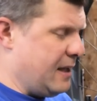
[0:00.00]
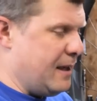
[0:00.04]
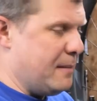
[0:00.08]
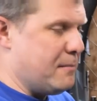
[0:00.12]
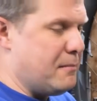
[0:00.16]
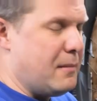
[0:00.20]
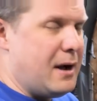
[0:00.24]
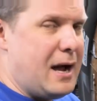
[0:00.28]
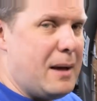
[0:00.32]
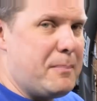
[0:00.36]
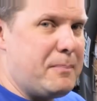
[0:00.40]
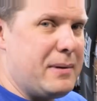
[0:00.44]

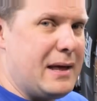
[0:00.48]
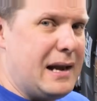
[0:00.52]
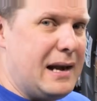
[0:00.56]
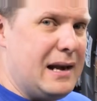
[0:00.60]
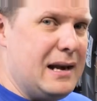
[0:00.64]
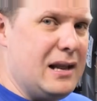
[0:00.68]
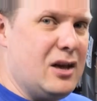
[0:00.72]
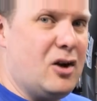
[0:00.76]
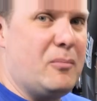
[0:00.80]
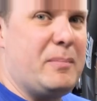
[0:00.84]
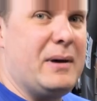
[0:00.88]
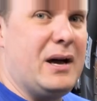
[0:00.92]
might be a
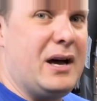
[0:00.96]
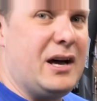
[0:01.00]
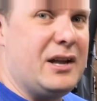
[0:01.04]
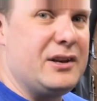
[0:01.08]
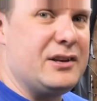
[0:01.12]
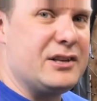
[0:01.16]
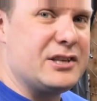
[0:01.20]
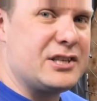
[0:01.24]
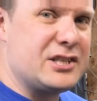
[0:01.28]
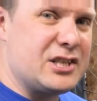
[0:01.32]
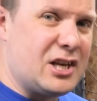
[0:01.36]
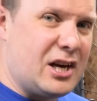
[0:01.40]
little bit
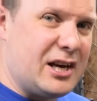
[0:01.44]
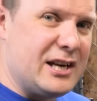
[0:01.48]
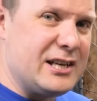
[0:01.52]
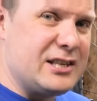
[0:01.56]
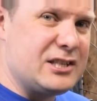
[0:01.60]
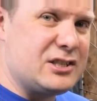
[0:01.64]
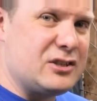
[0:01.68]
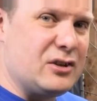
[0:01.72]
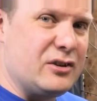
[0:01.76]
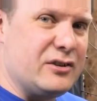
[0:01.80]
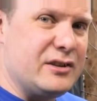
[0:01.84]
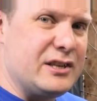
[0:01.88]

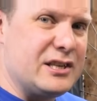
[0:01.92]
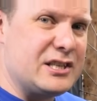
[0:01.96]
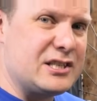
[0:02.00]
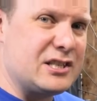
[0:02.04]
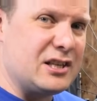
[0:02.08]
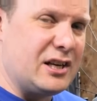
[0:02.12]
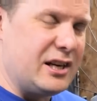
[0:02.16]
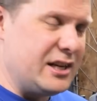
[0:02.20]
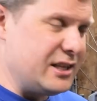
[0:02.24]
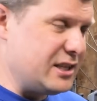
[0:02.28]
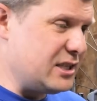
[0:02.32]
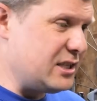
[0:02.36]
undersized on this
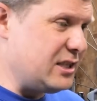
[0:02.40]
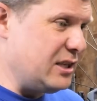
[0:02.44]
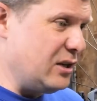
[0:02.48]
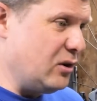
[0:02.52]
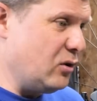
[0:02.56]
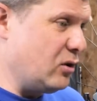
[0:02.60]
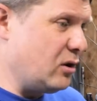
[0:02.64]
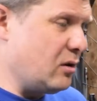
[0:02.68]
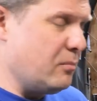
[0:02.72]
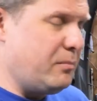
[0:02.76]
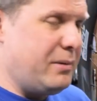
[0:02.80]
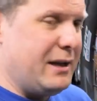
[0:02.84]
side
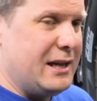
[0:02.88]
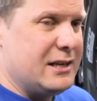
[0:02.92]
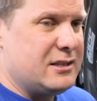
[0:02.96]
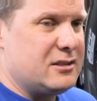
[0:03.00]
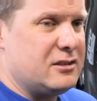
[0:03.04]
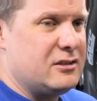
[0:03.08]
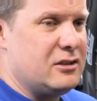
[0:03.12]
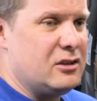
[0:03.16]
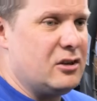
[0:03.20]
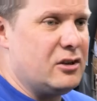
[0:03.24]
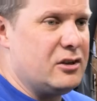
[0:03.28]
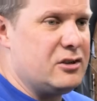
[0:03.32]
still compared
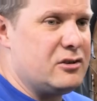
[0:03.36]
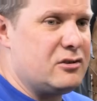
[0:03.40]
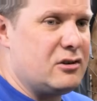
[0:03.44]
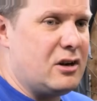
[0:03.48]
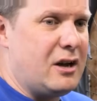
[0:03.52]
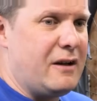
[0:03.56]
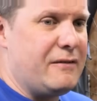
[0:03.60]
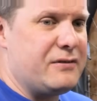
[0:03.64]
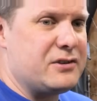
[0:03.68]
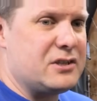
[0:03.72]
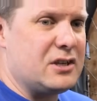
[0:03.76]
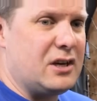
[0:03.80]
to the
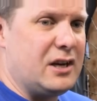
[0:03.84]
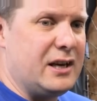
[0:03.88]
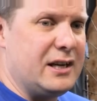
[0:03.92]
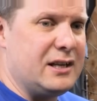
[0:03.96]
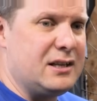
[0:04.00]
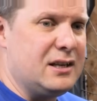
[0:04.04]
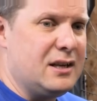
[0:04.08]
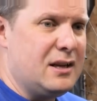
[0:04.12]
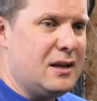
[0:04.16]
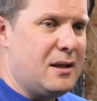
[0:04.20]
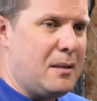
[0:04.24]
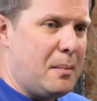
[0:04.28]
non-drive
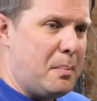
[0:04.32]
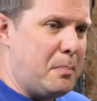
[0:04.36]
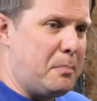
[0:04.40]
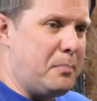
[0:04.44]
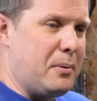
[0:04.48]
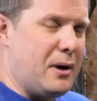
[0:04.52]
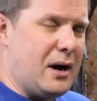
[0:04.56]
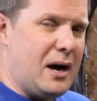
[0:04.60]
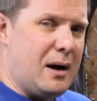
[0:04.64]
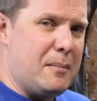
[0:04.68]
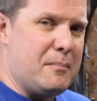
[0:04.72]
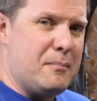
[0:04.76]
side,
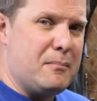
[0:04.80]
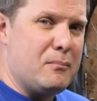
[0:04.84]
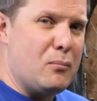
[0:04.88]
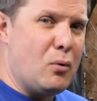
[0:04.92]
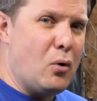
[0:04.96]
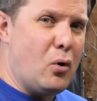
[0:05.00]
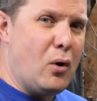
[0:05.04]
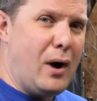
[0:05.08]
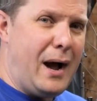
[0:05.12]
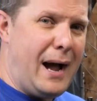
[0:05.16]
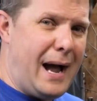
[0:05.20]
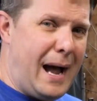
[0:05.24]
but I'm
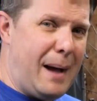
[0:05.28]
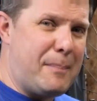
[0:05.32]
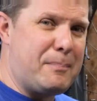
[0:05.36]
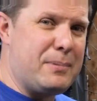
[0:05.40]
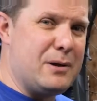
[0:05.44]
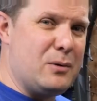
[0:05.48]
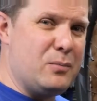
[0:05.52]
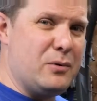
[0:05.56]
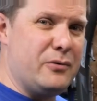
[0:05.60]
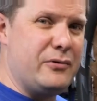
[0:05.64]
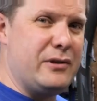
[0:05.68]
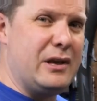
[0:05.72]
more
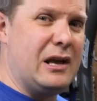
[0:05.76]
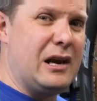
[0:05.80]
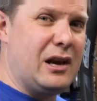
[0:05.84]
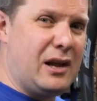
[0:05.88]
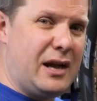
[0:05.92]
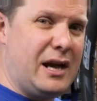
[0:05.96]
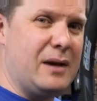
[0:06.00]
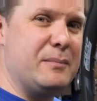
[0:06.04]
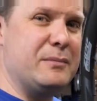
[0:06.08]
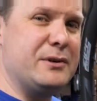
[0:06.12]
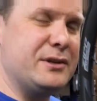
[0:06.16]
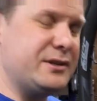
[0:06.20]
happy with the
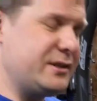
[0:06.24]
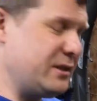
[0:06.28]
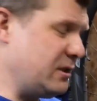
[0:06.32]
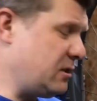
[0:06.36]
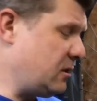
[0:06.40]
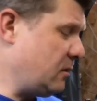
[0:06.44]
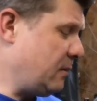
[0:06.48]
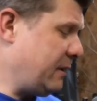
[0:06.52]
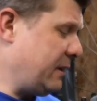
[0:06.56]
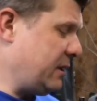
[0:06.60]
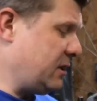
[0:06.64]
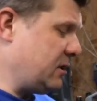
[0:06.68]
alignment
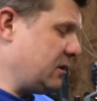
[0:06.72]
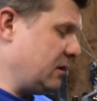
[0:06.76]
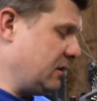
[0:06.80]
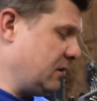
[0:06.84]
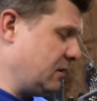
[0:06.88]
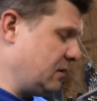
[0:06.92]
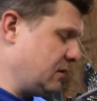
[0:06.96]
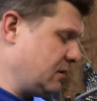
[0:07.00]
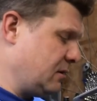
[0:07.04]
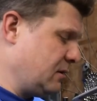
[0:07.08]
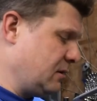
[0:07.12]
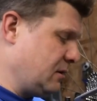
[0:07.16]

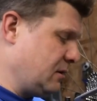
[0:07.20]
situation.